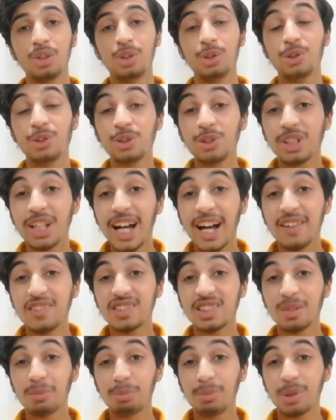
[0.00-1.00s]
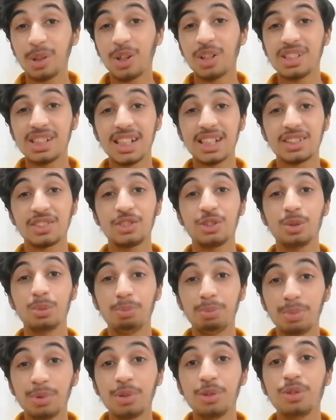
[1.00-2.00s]
You should have some projects to
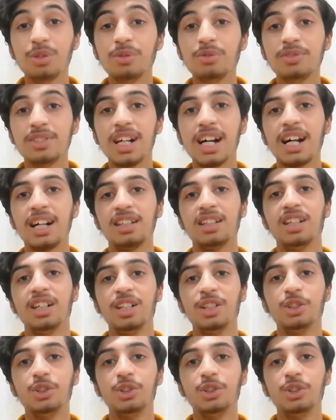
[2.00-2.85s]
prove that